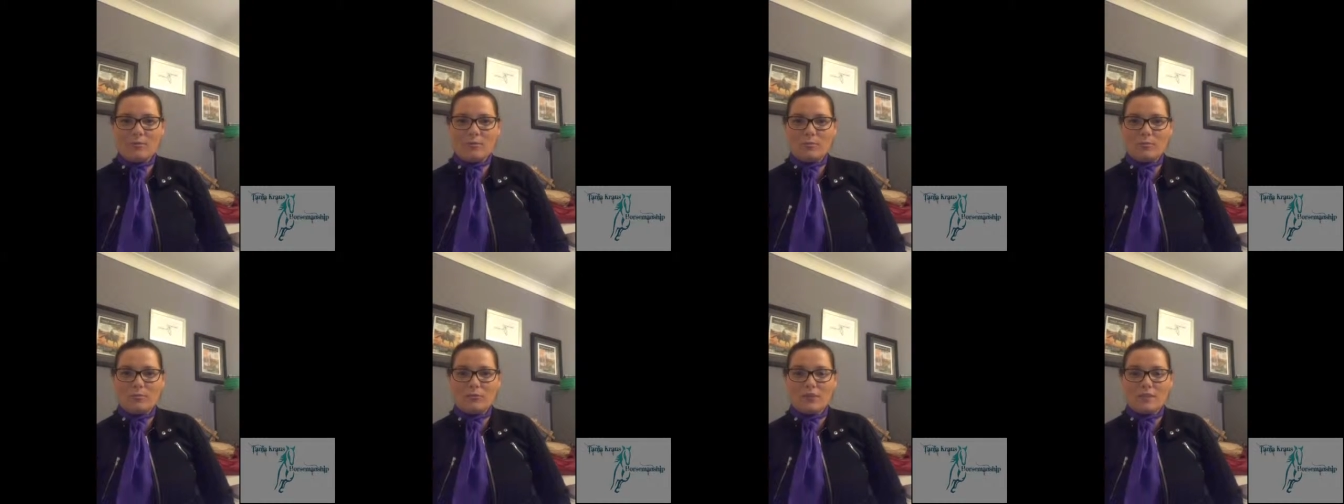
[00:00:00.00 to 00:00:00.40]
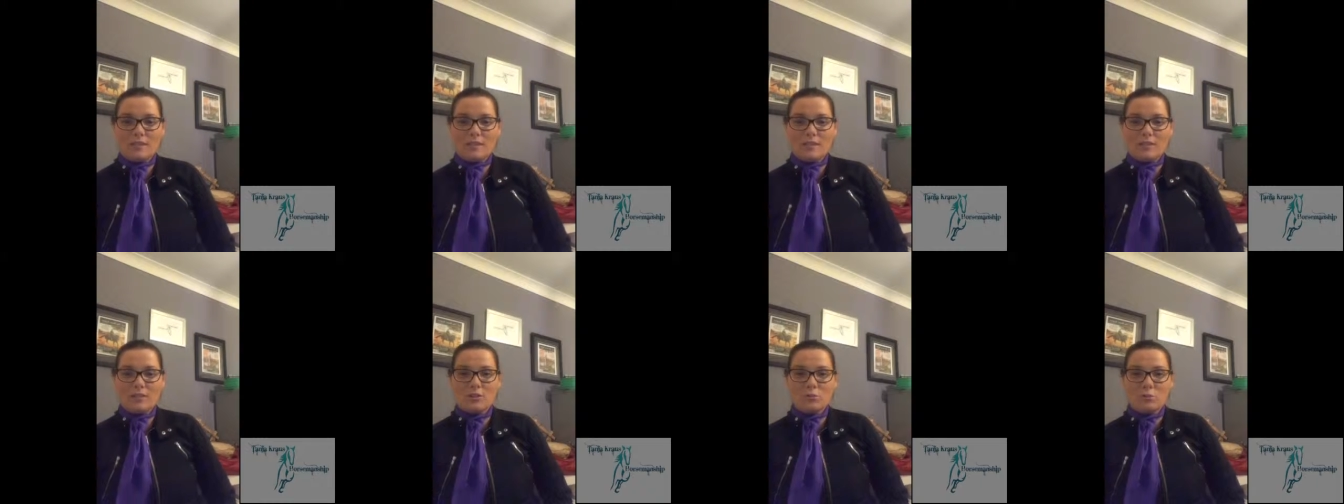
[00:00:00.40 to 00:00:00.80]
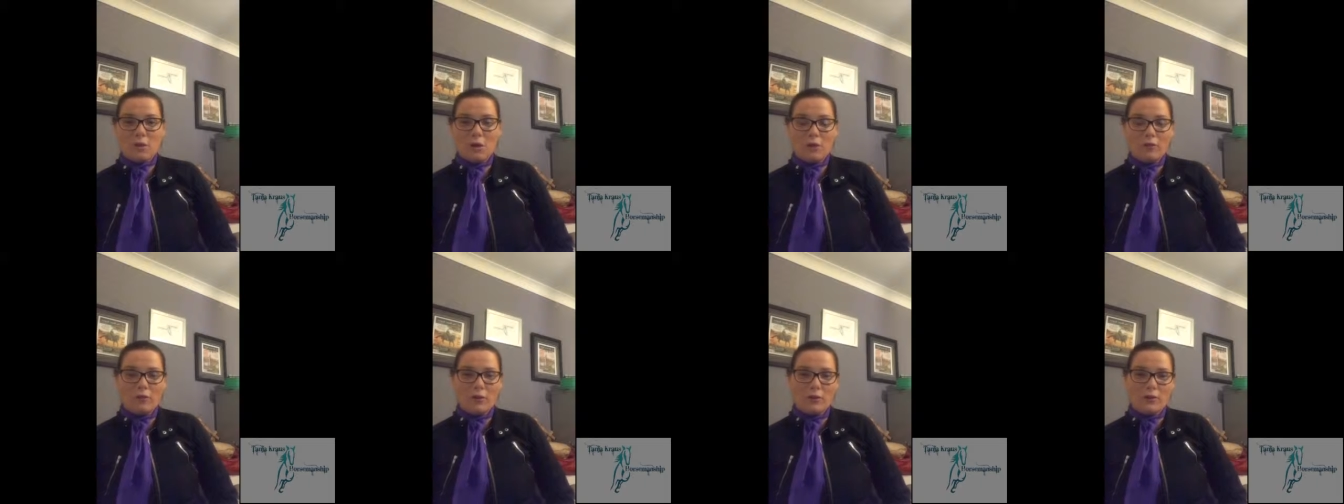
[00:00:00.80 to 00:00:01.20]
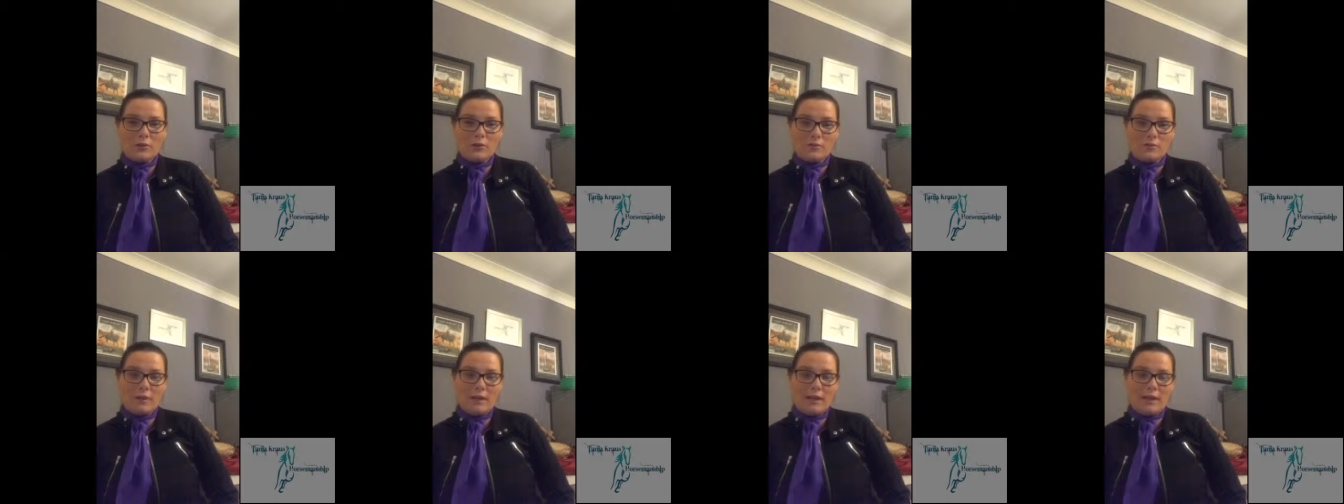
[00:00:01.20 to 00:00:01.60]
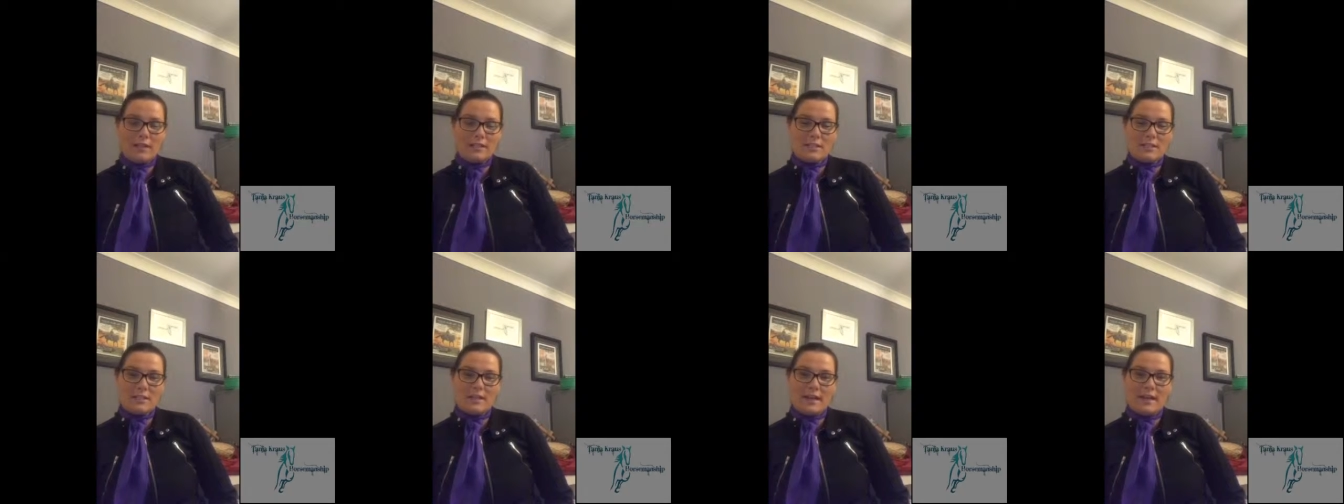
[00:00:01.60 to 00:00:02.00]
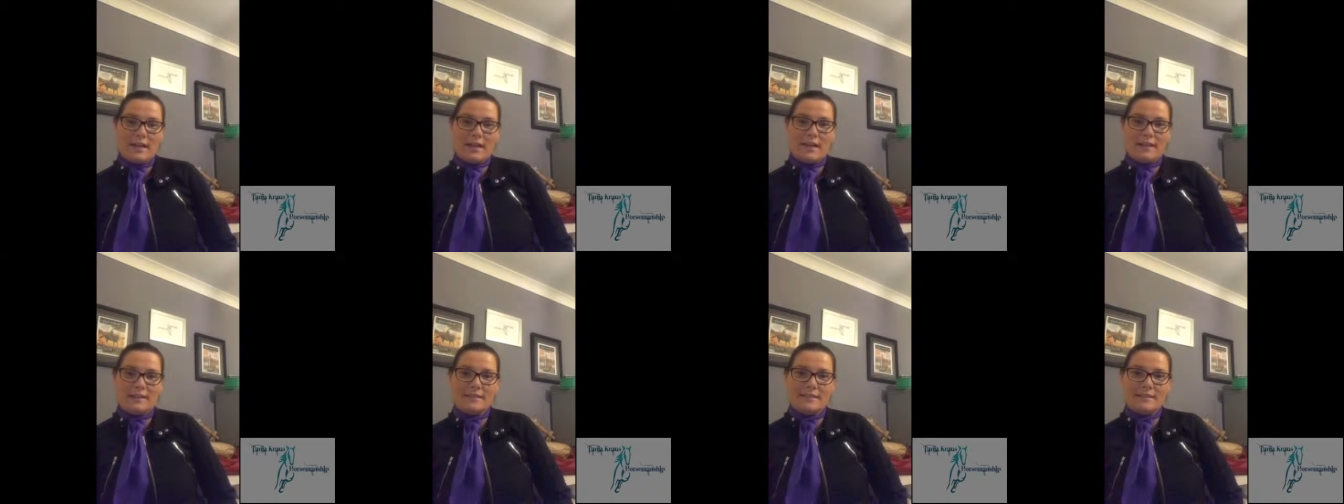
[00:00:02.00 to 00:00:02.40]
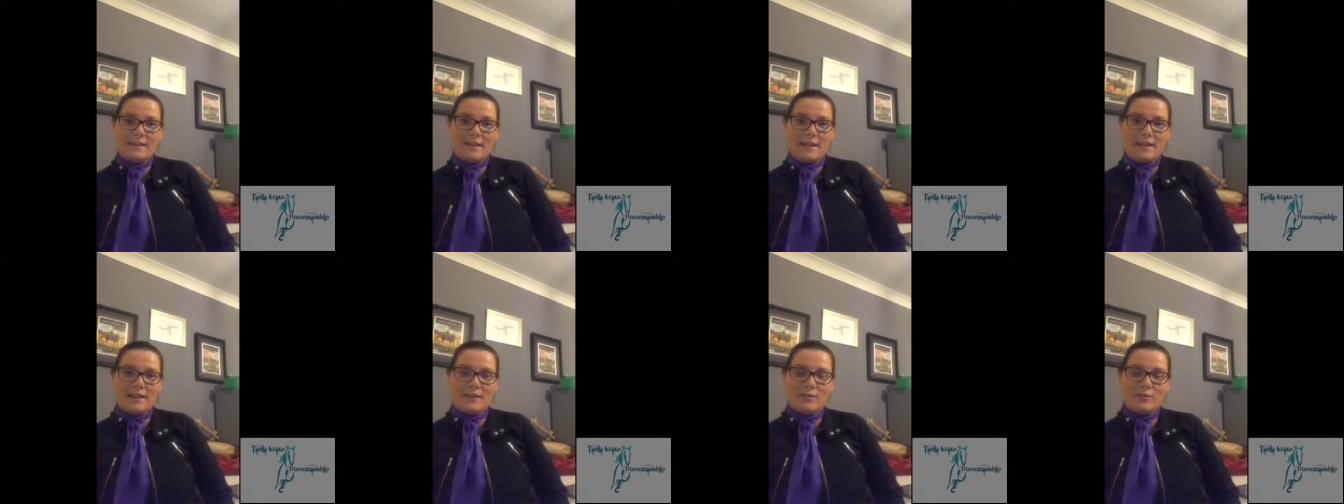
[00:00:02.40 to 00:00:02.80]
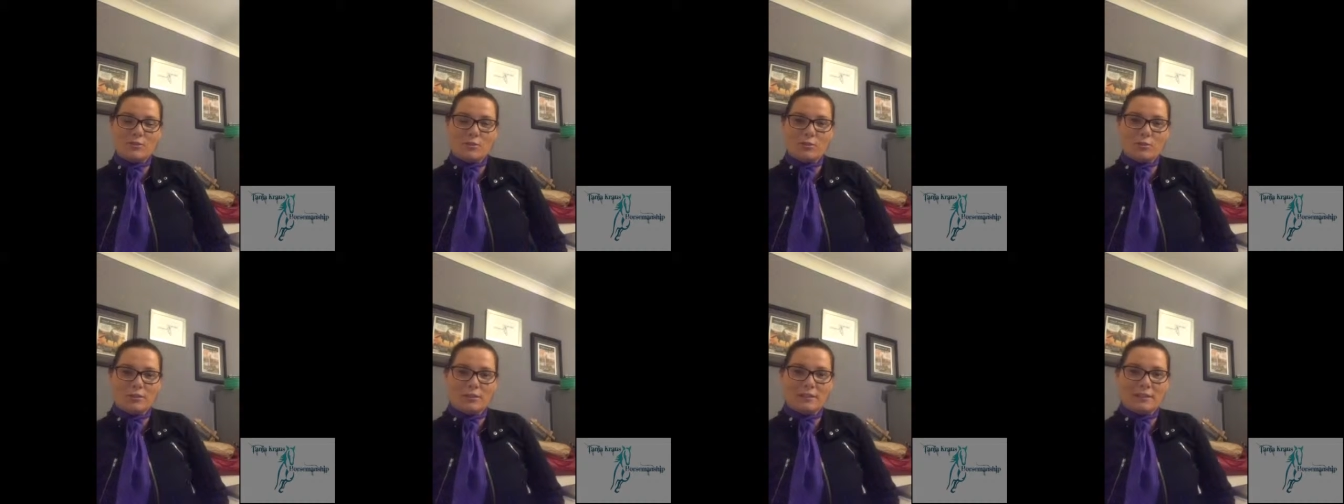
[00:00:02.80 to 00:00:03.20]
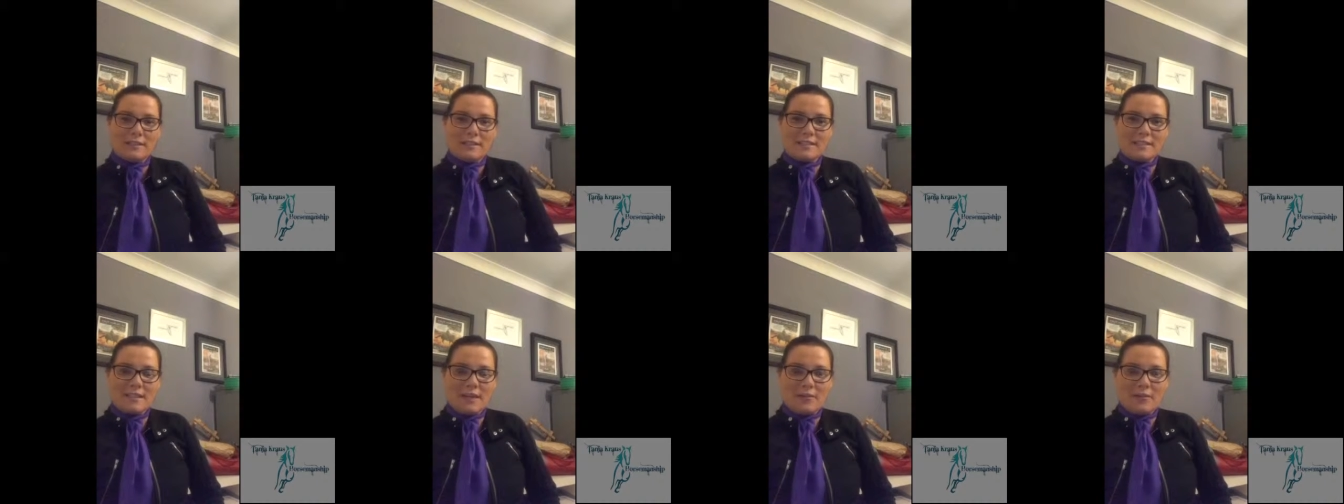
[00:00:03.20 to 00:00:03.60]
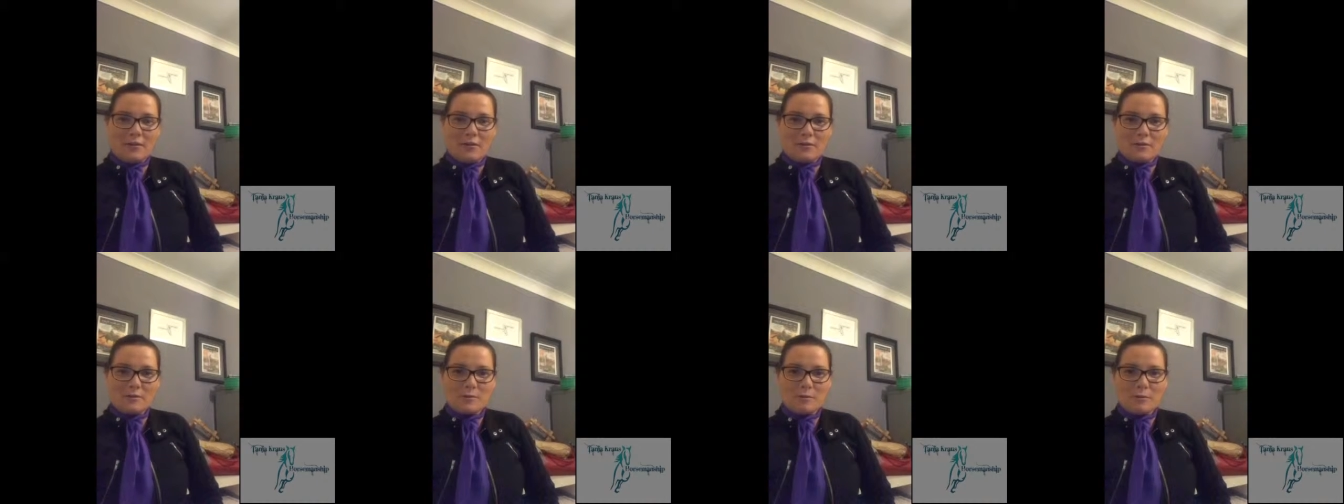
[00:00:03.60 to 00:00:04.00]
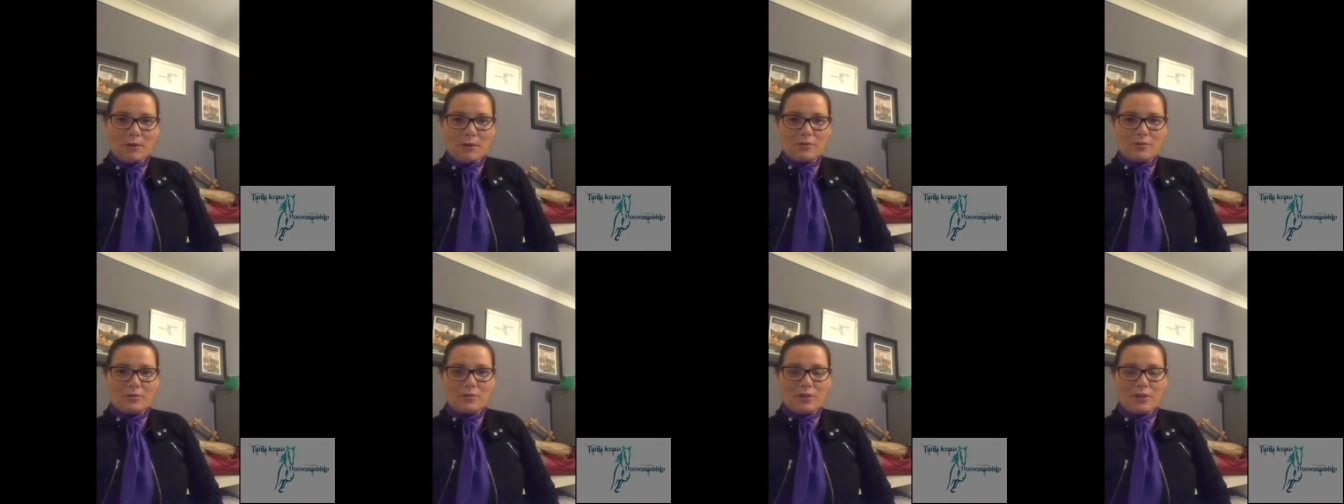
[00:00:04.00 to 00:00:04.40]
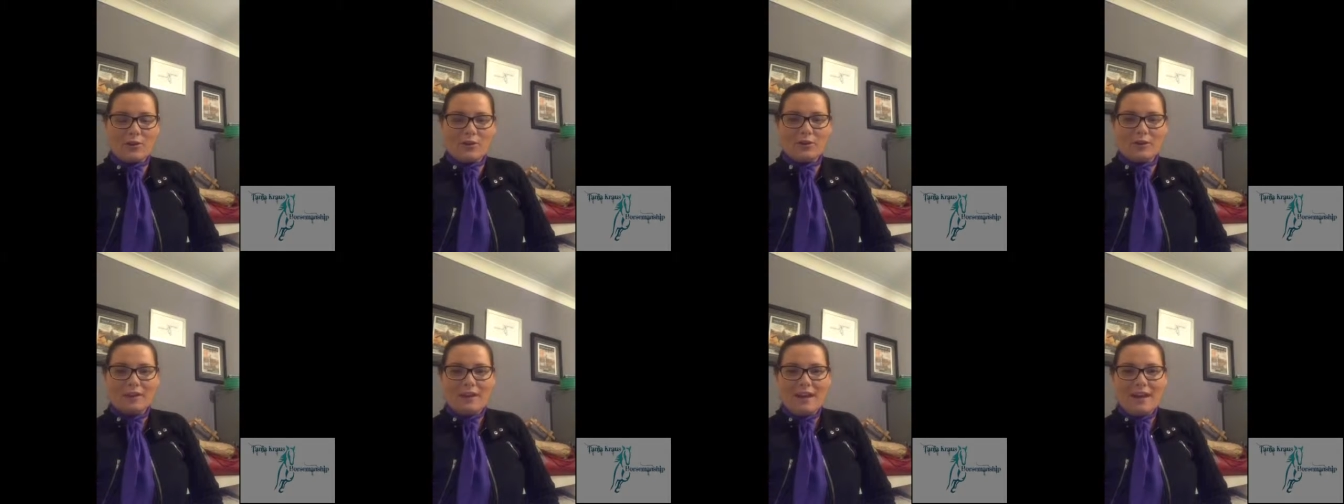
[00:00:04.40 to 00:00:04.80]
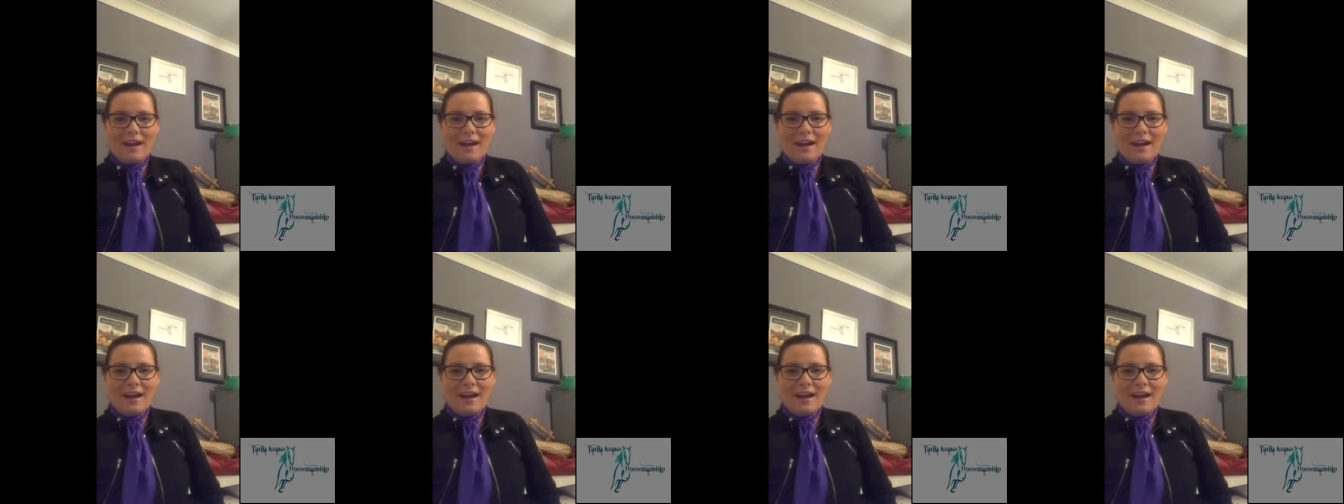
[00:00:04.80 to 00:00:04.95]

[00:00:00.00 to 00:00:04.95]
visited 12 Oaks Ranch and taught a clinic down there as well. So